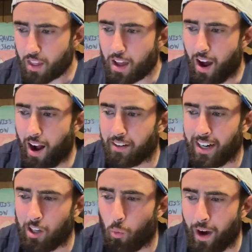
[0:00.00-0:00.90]
Uh,
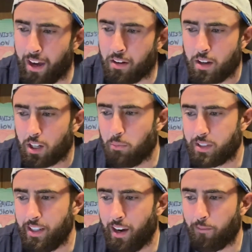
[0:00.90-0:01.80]
Tyler Wade comes
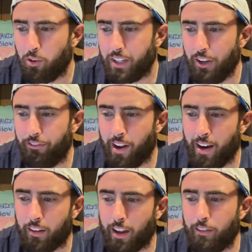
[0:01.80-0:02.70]
in there for
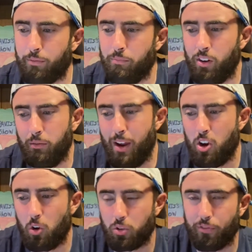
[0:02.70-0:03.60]
defense as Mayo
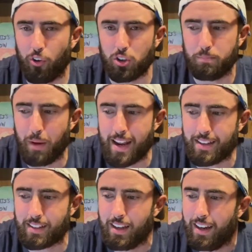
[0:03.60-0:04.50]
goes to first
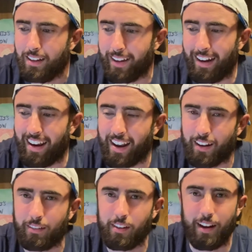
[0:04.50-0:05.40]
base, late
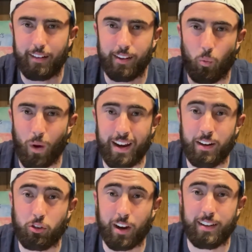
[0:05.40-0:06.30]
innings. Like I said,
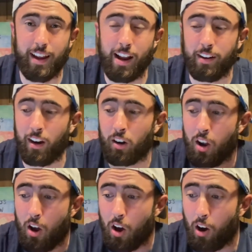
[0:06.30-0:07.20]
Wade, great tag there.
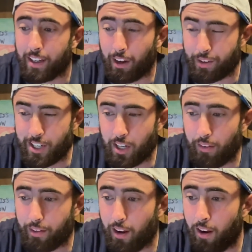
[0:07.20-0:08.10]
On Gary
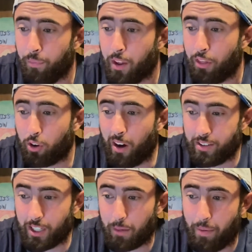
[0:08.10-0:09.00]
Sanchez, uh, third down,
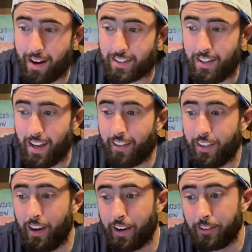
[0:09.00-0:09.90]
second base in the ninth
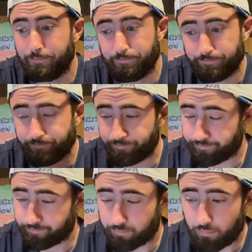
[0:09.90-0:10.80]
inning.
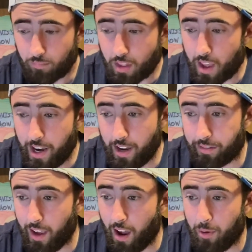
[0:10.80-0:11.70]
And that's,
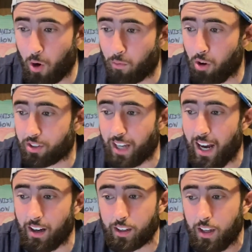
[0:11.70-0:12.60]
yeah, I mean, overall
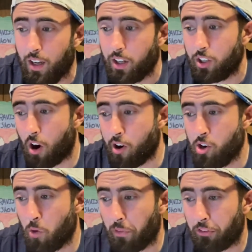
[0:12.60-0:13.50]
solid. Gardner
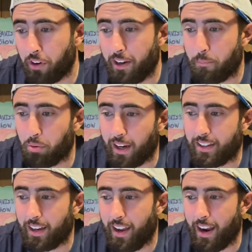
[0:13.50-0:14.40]
0 for 3 to play
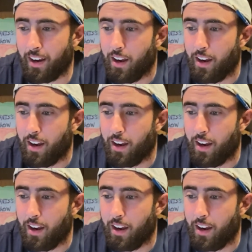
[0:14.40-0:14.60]
today.